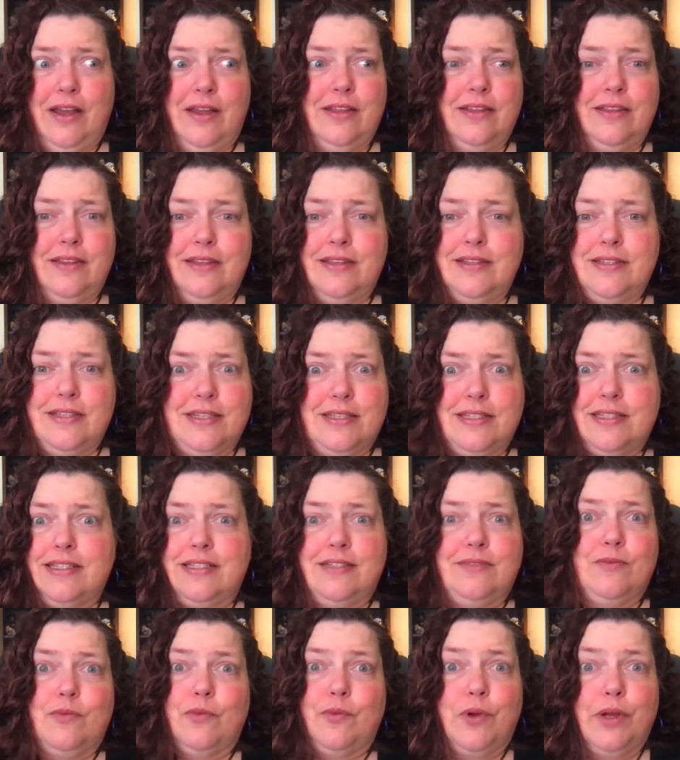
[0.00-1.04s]
this
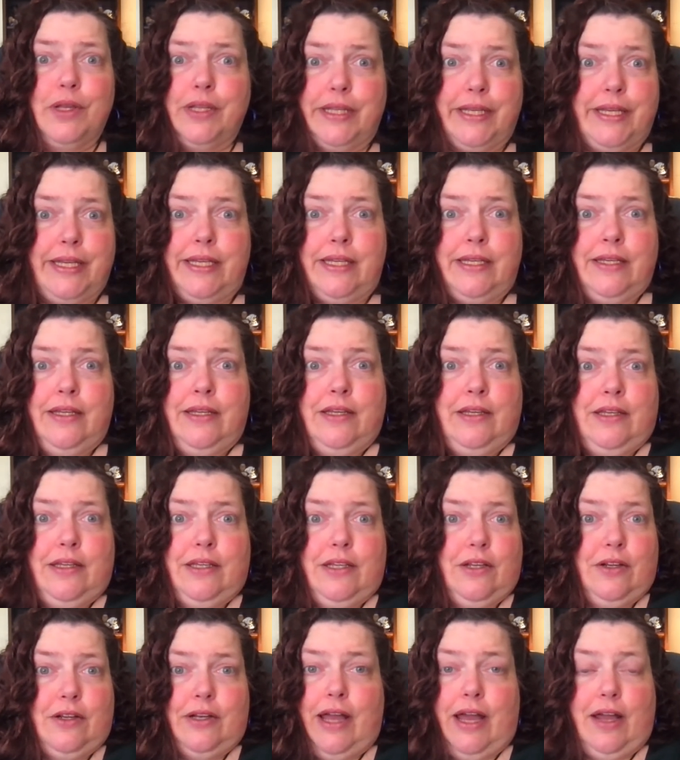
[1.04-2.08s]
isn't really,
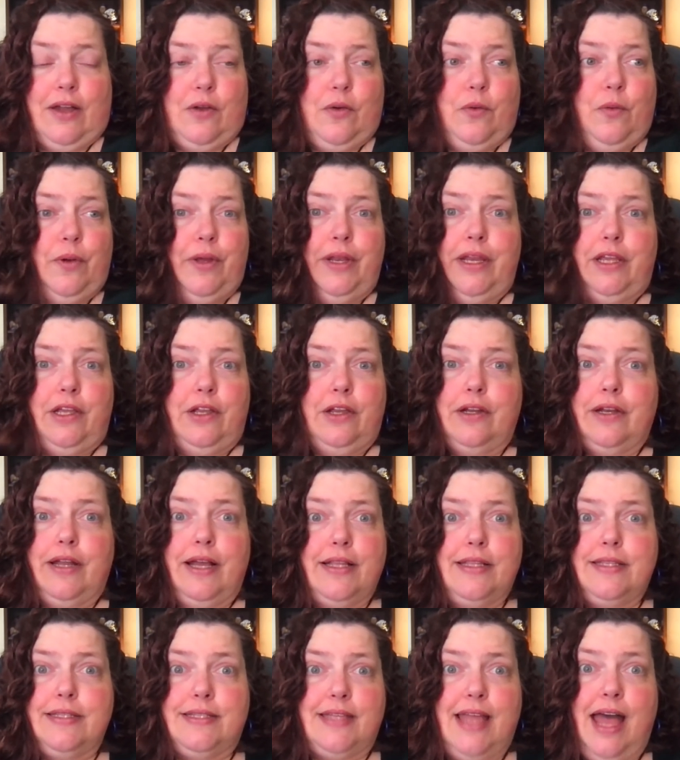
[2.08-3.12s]
you're not quitting, you're
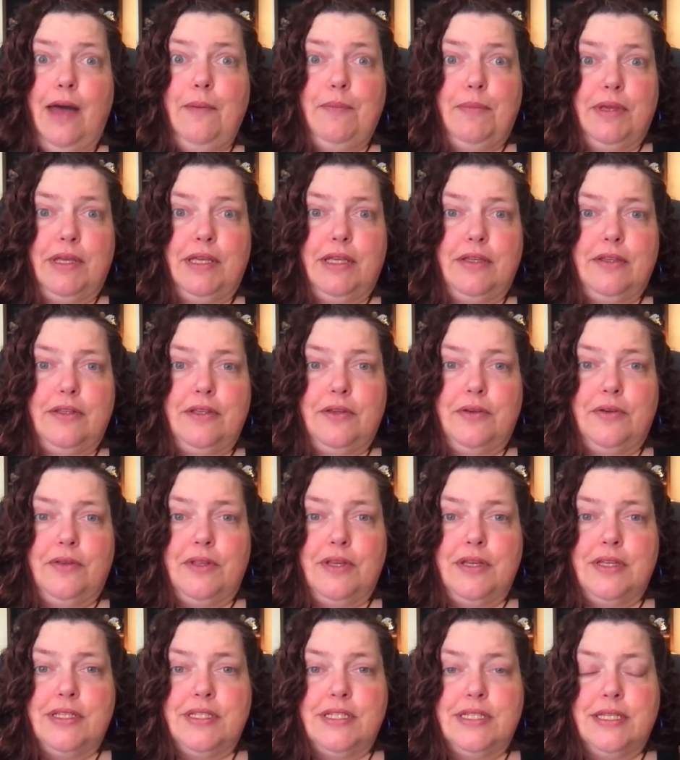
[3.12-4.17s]
not stopping to do
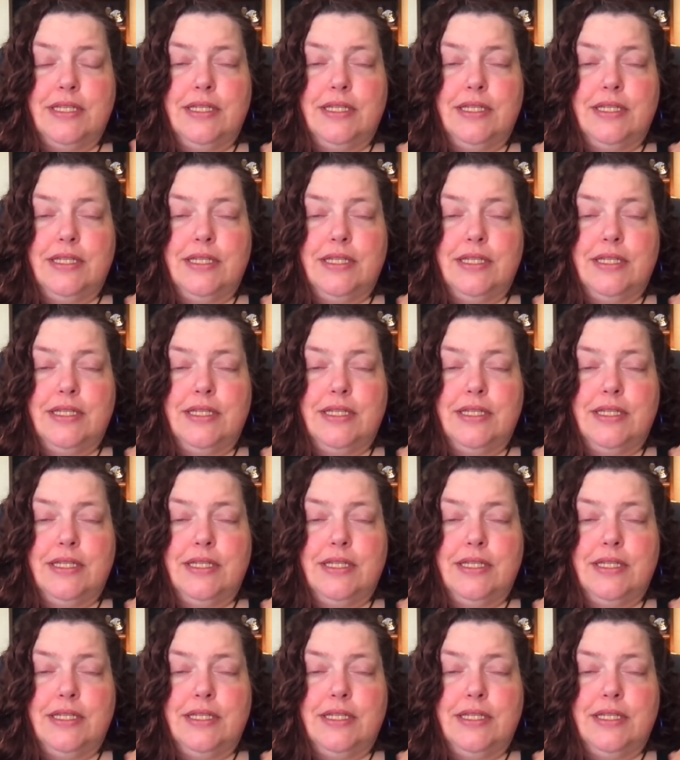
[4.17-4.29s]
this.